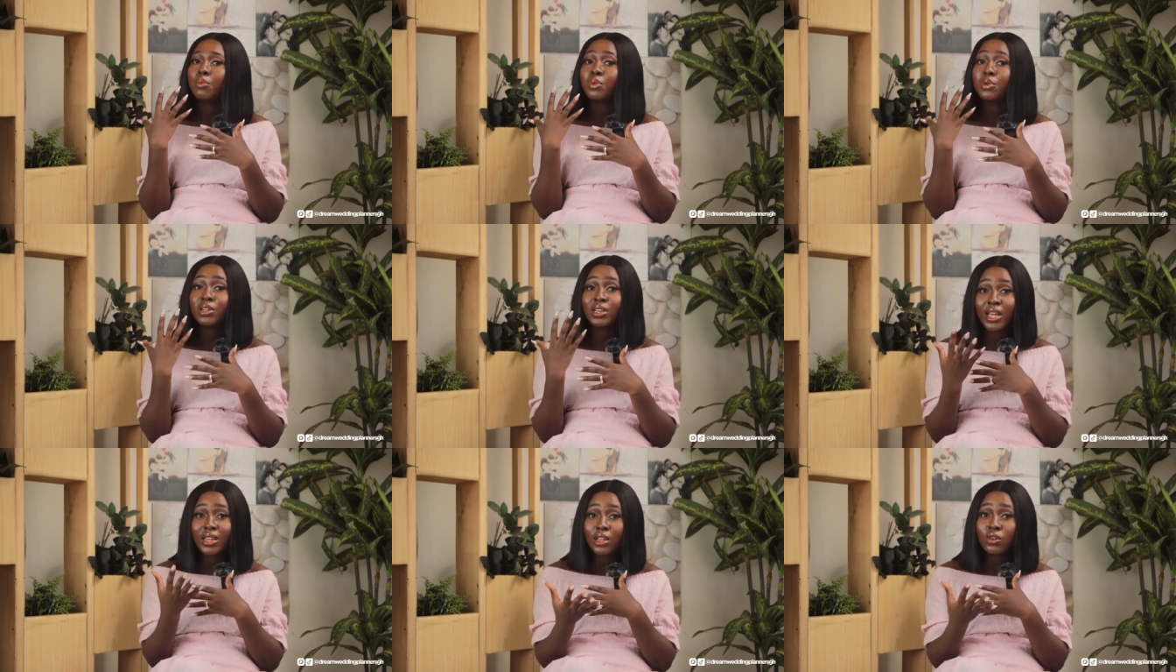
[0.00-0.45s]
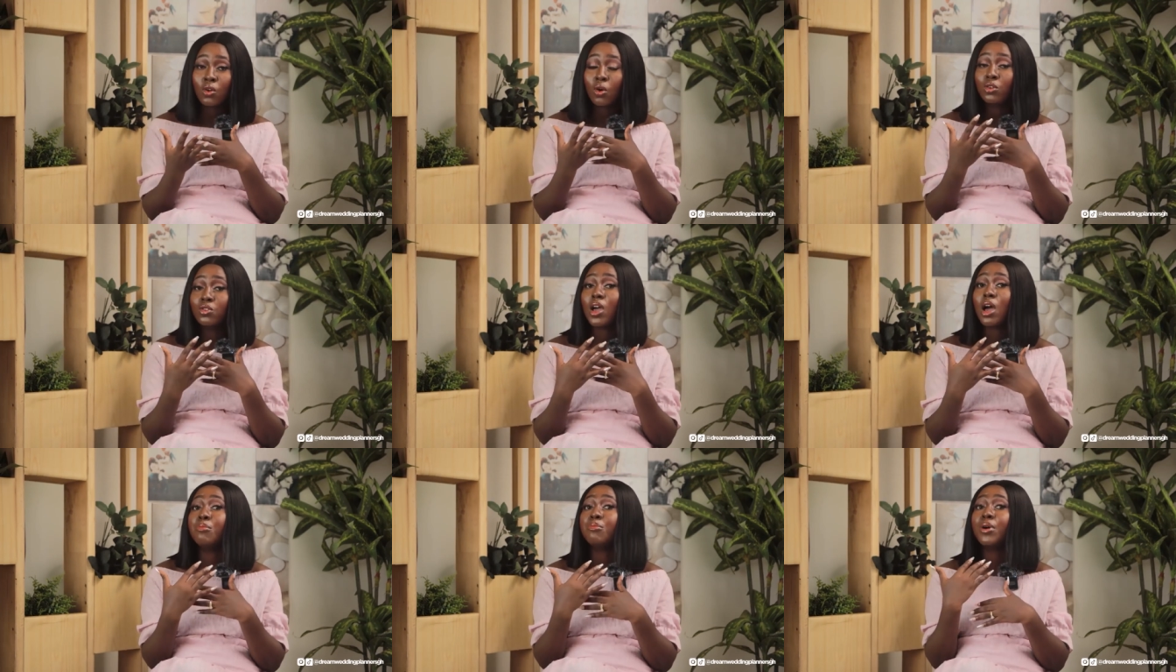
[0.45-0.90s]
planning
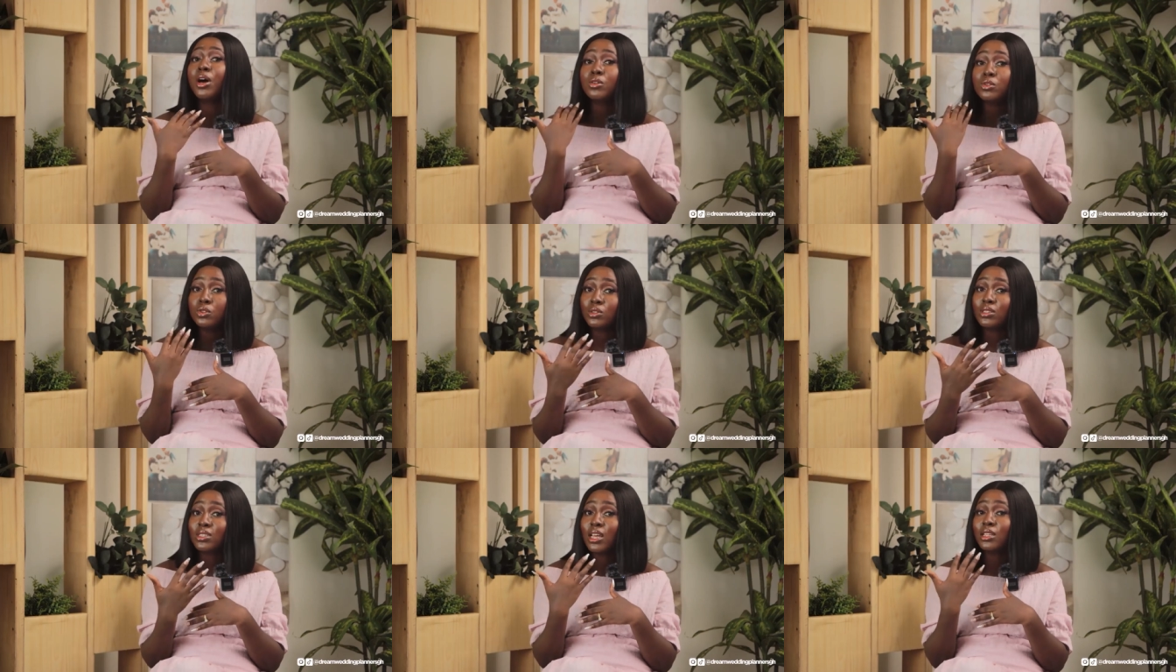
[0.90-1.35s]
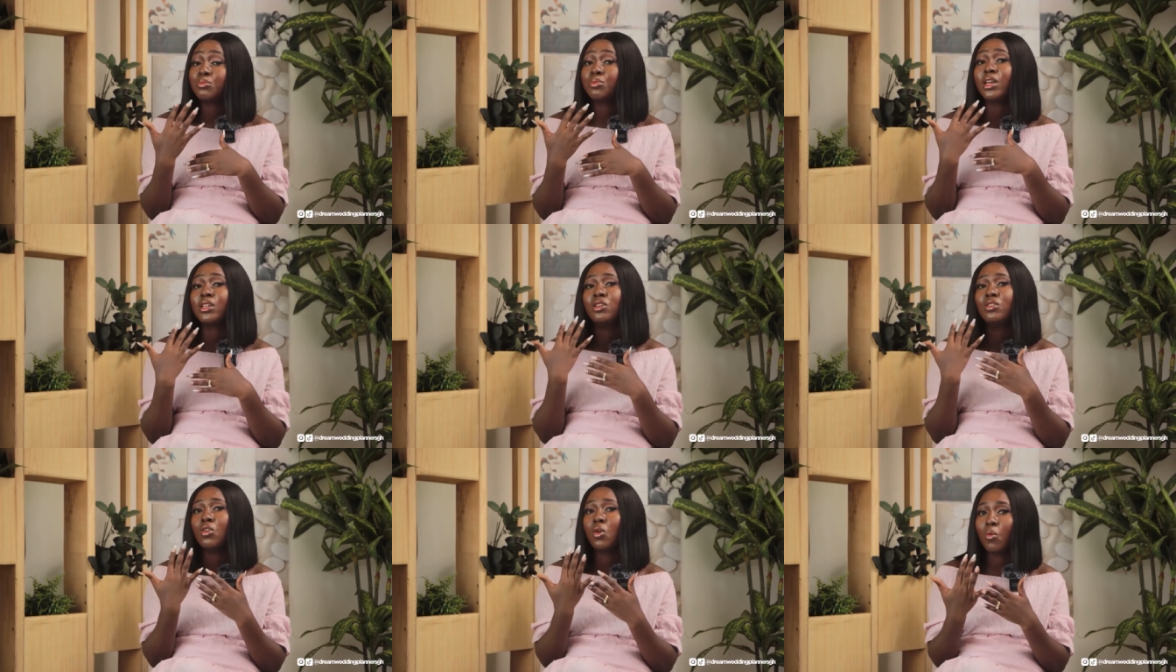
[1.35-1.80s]
or you're about to start
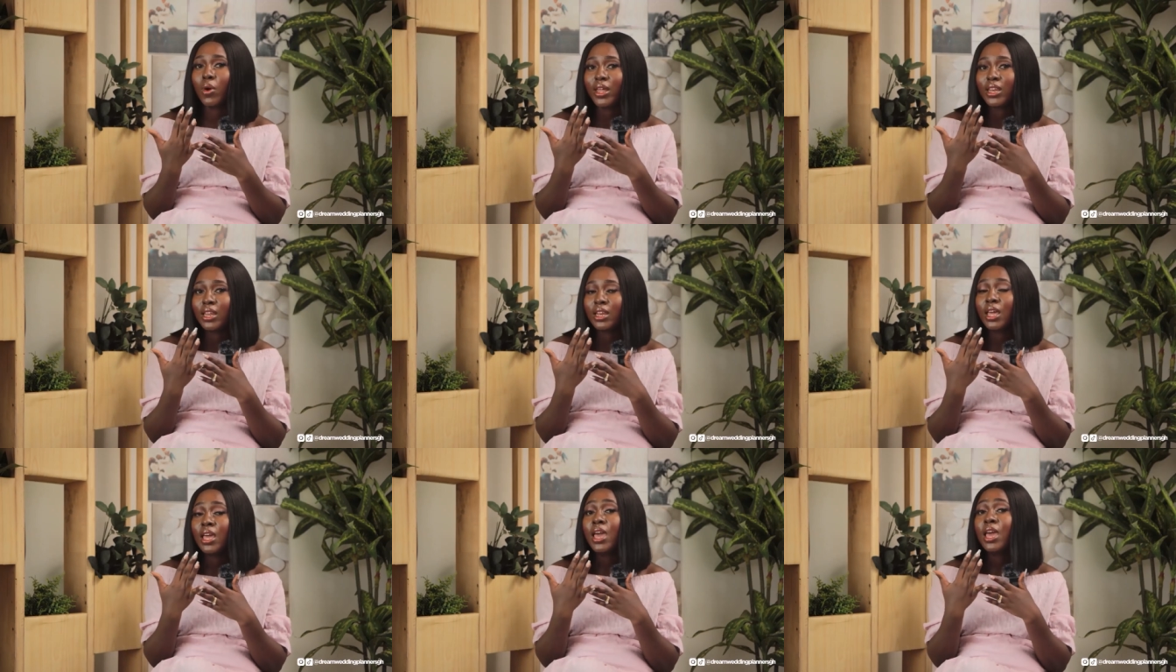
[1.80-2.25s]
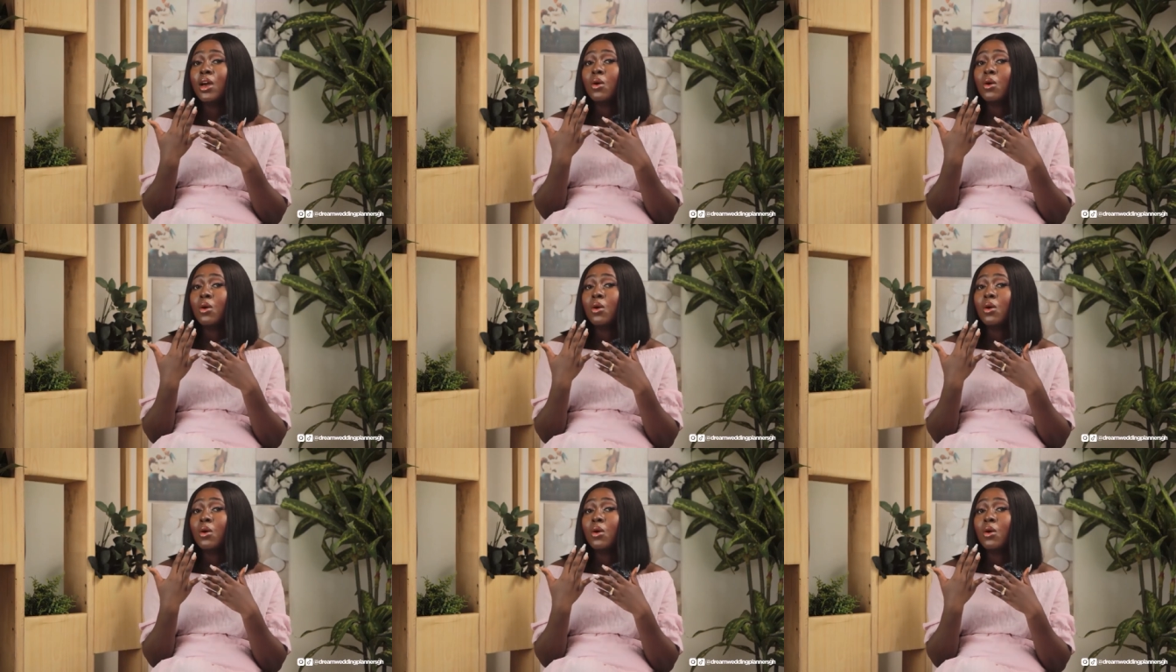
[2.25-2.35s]
planning your wedding,